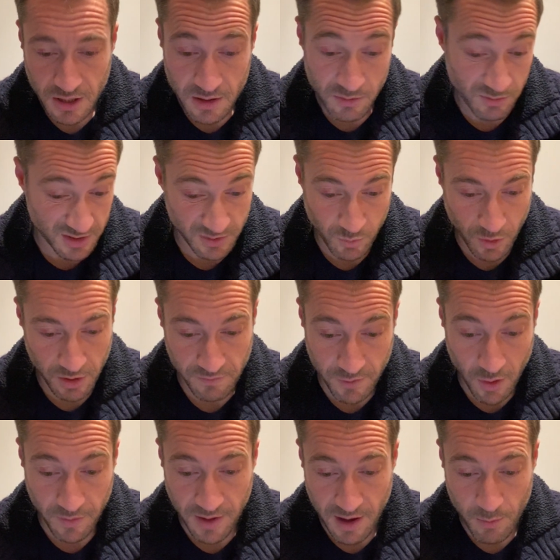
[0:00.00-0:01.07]
which is what you've
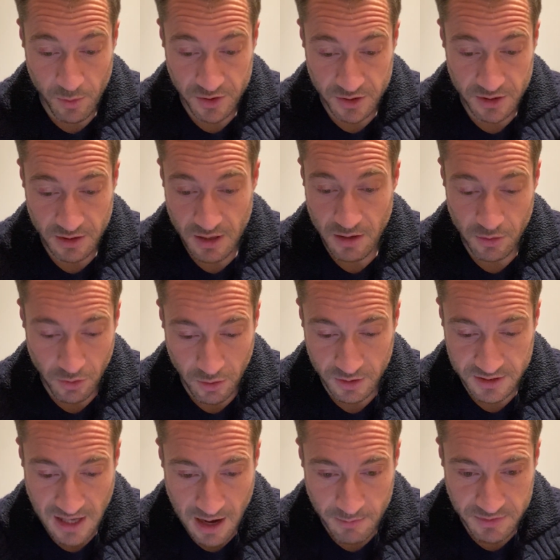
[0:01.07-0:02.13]
got there, which
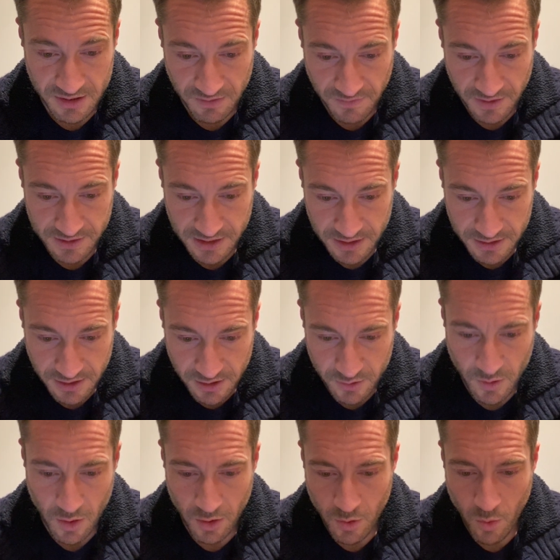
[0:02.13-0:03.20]
looks absolutely fantastic as
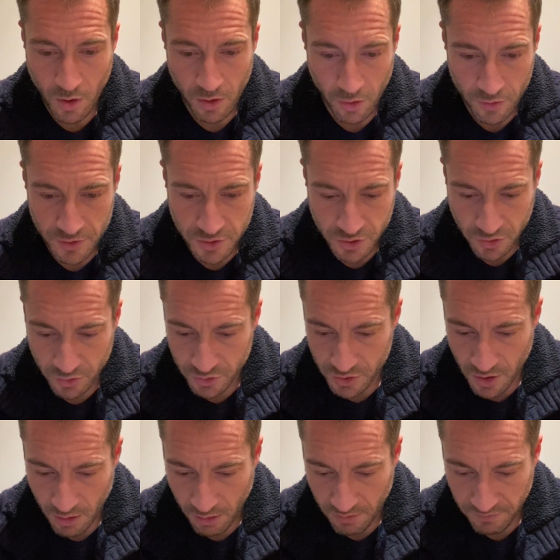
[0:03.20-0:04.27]
well. I quite like the touch
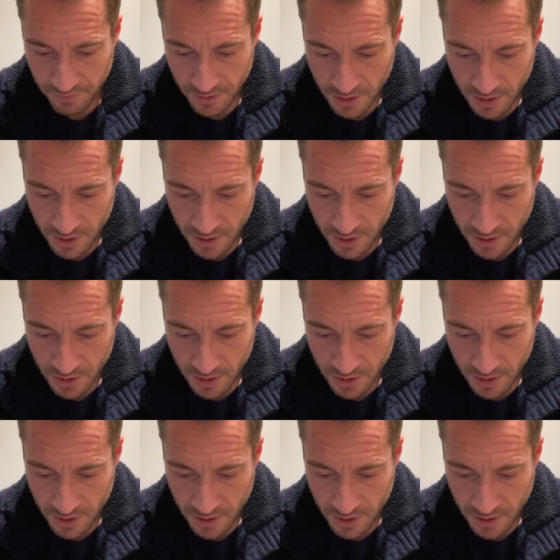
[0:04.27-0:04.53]
of